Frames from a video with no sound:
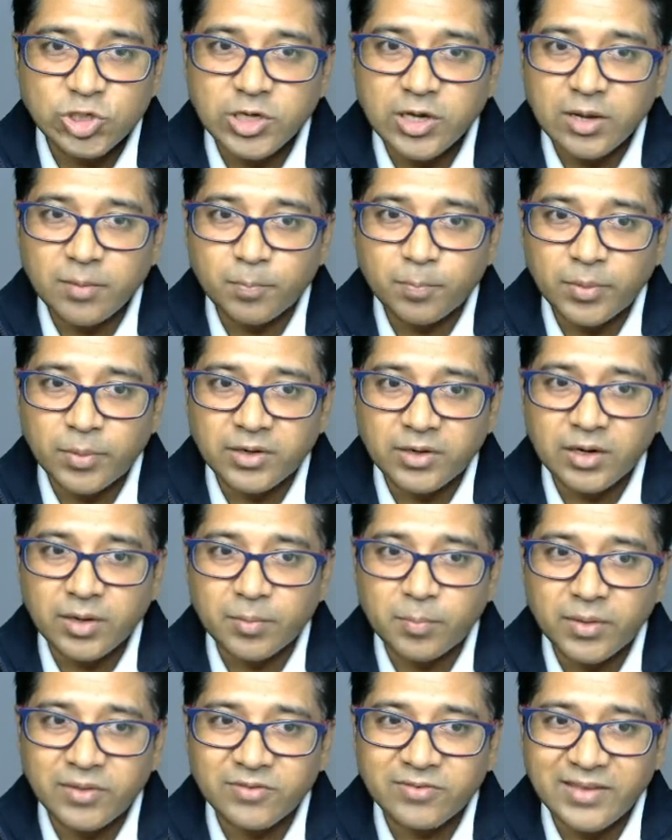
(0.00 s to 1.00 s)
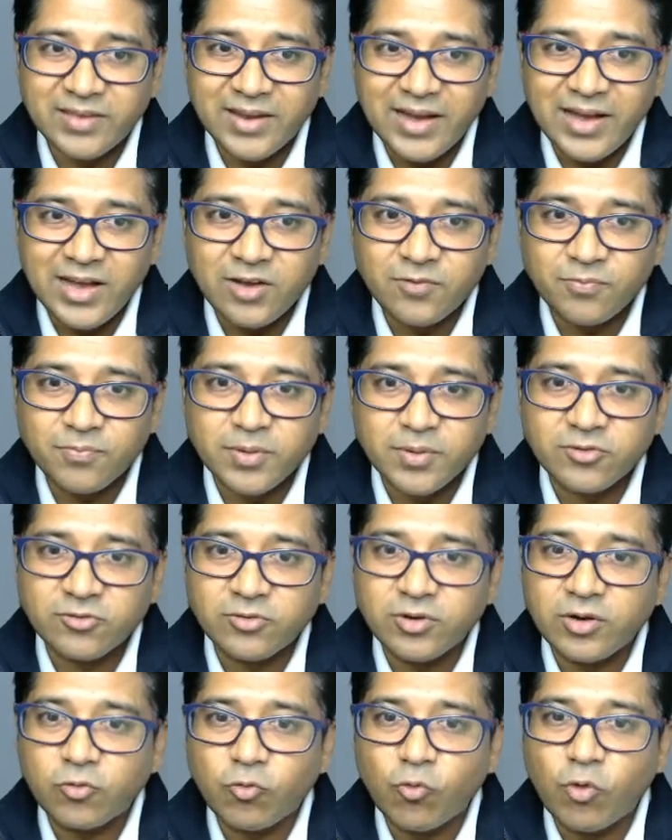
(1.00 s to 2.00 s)
completed, means
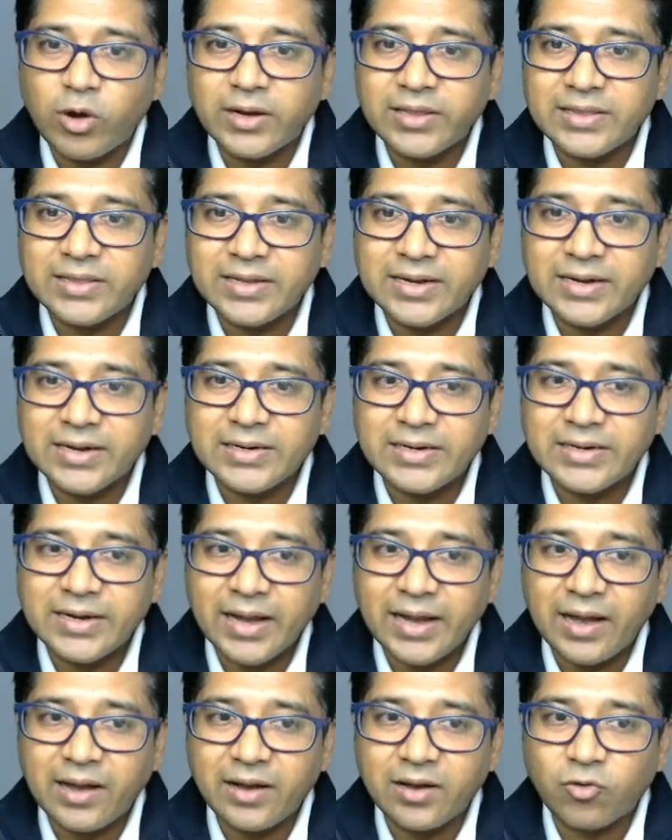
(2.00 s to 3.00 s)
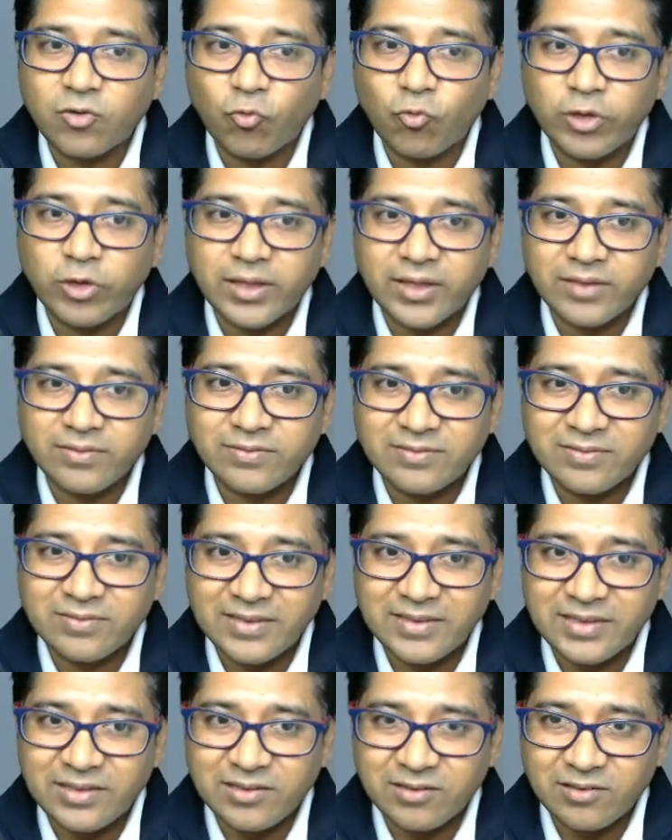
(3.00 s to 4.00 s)
8% only the content we can
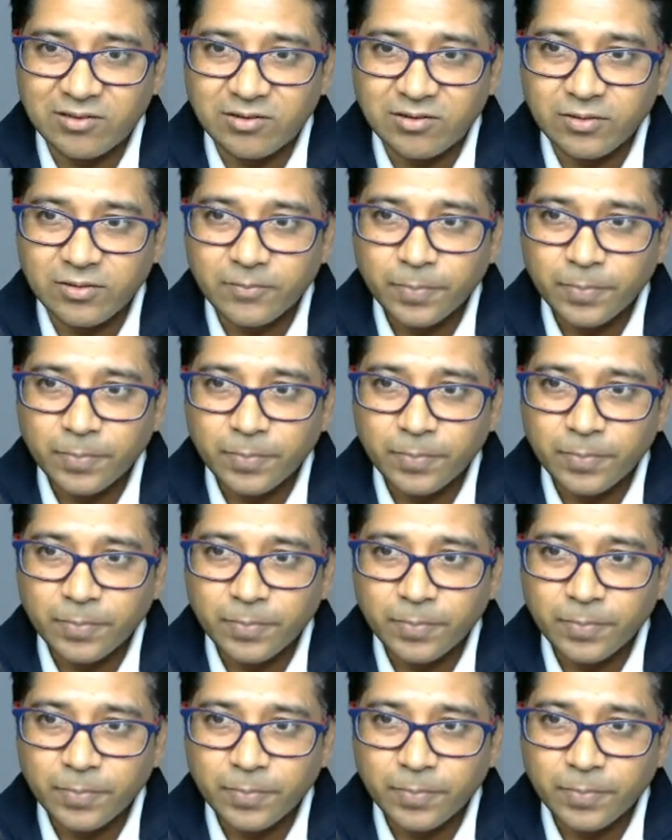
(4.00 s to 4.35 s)
see here.